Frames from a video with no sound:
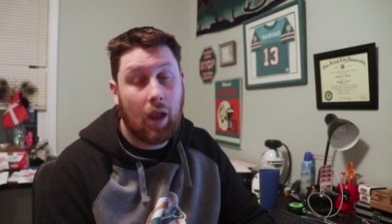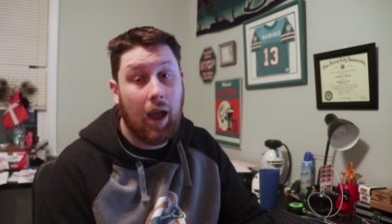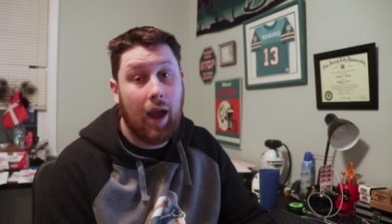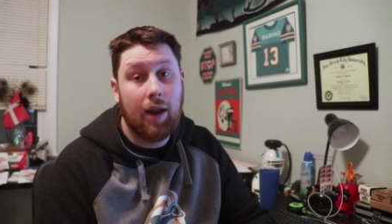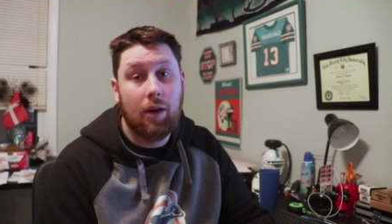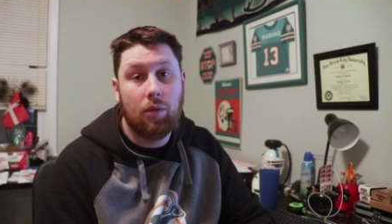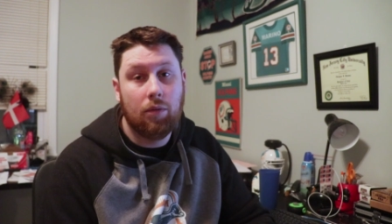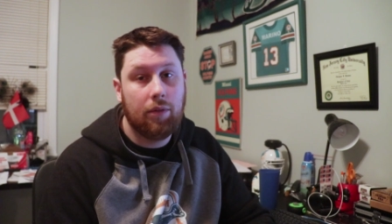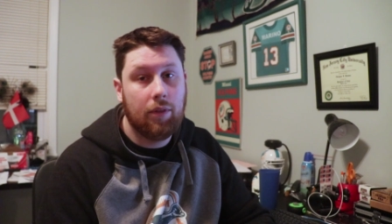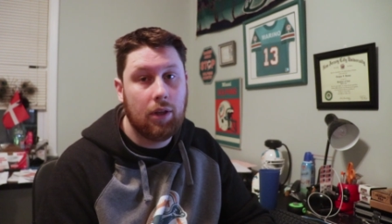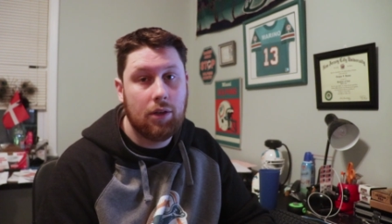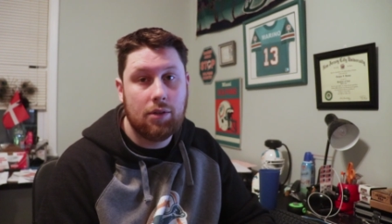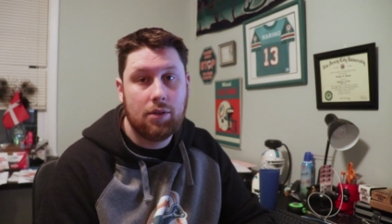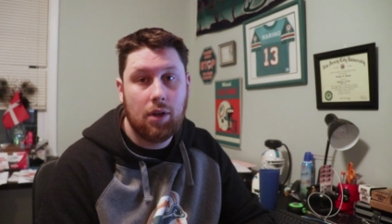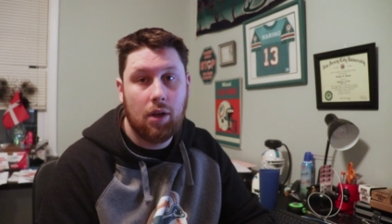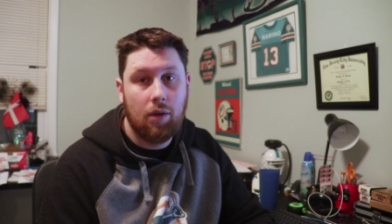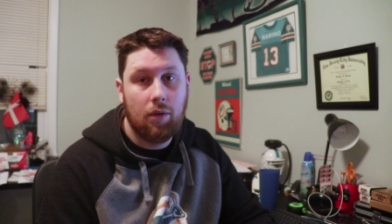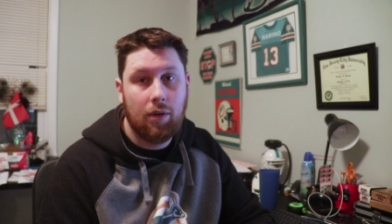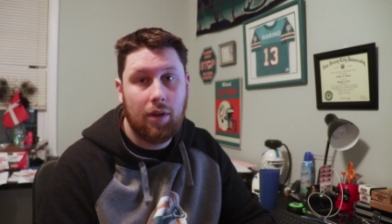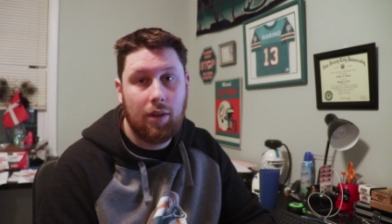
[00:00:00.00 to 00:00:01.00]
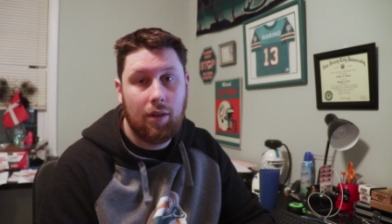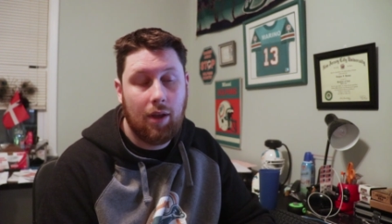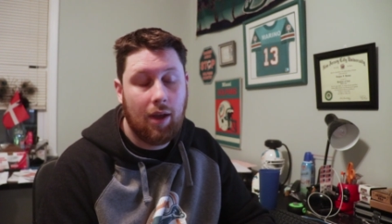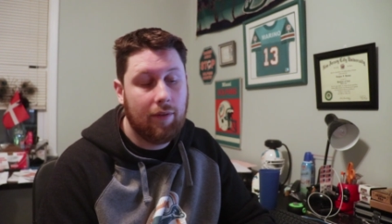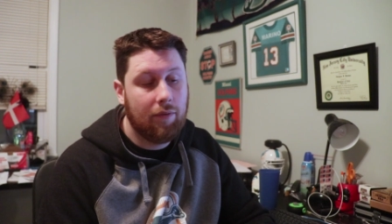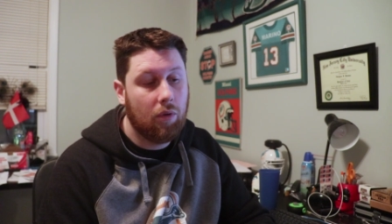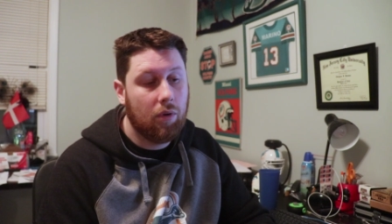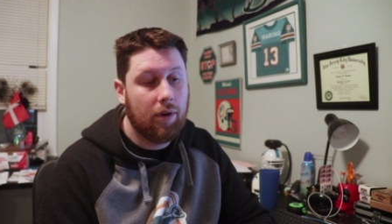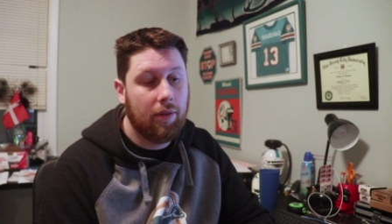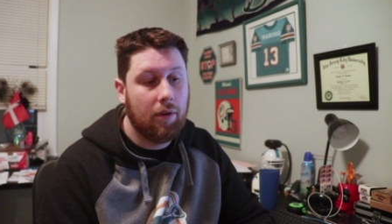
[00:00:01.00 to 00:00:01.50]
I don't think so.
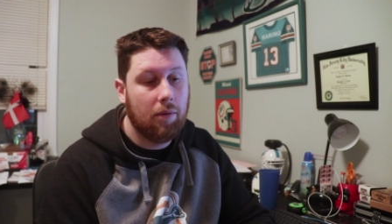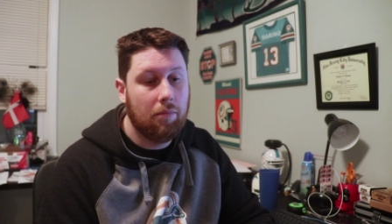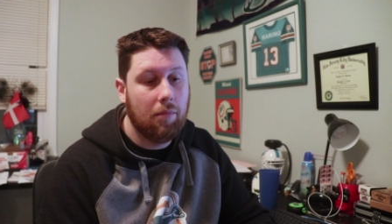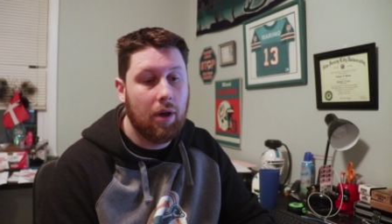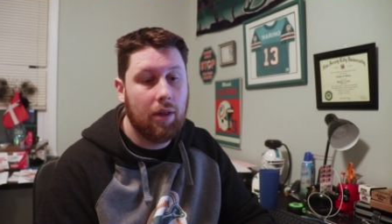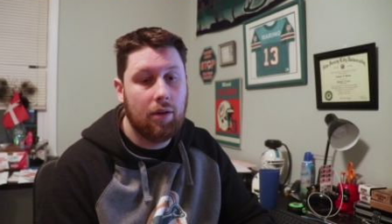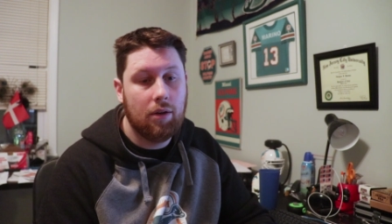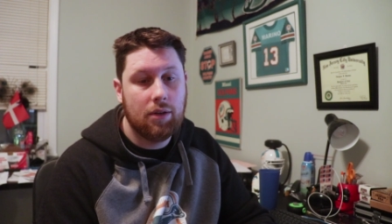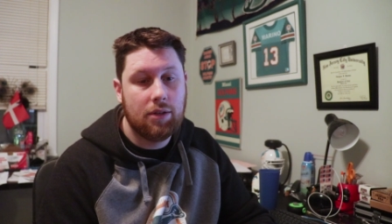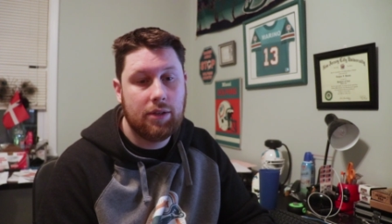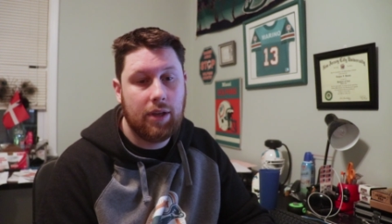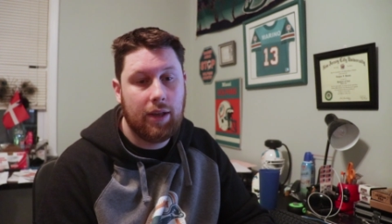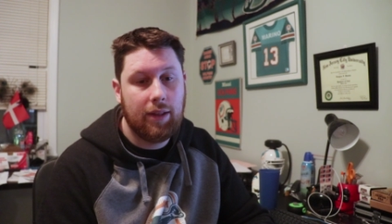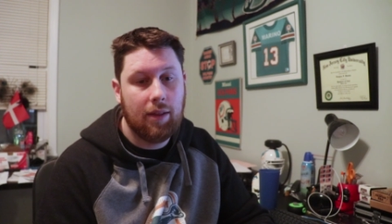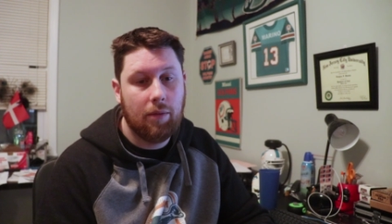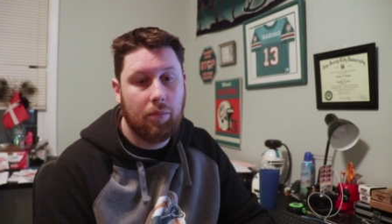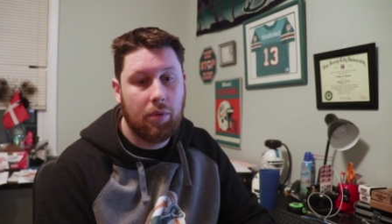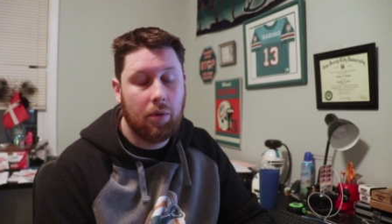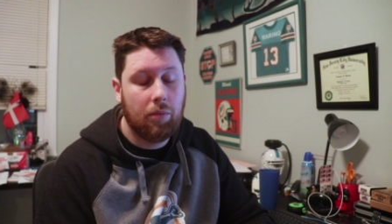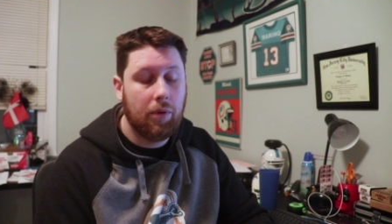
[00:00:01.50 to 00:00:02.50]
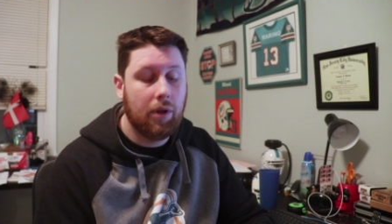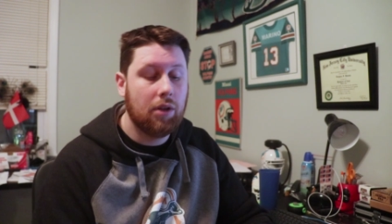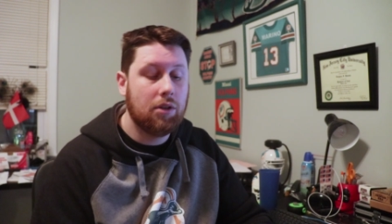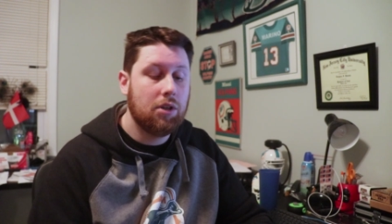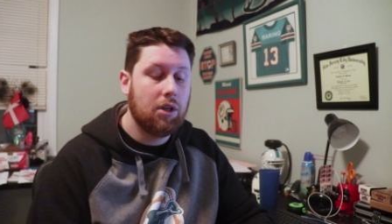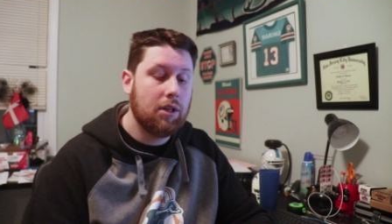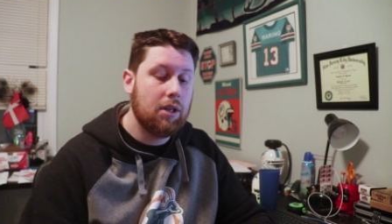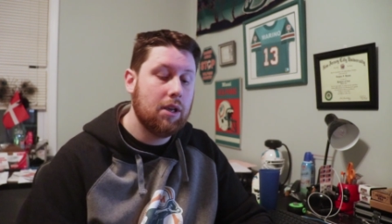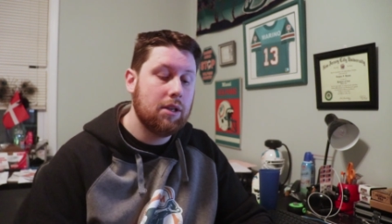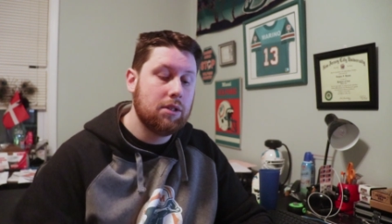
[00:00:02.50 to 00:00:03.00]
Everyone and their mother is saying that Bill
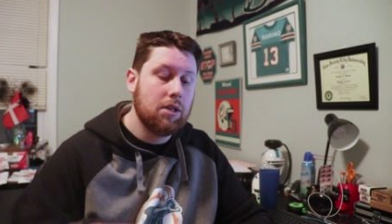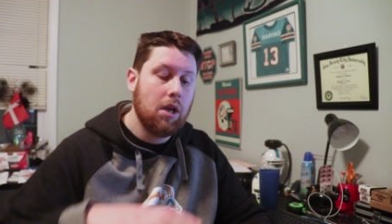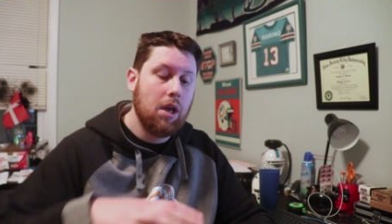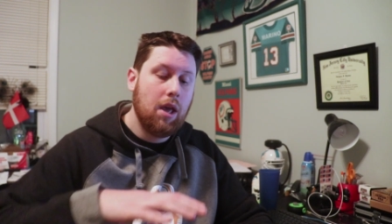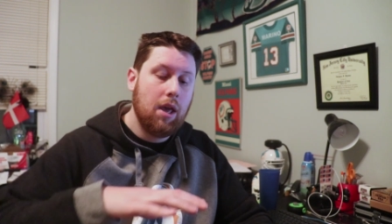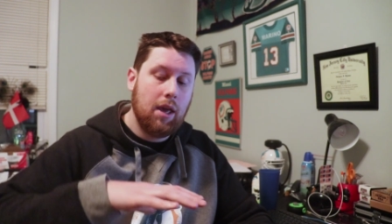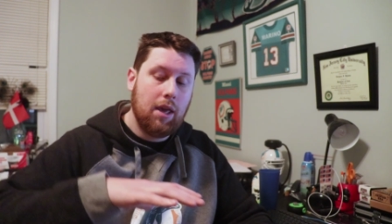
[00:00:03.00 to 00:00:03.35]
Belichick, yes,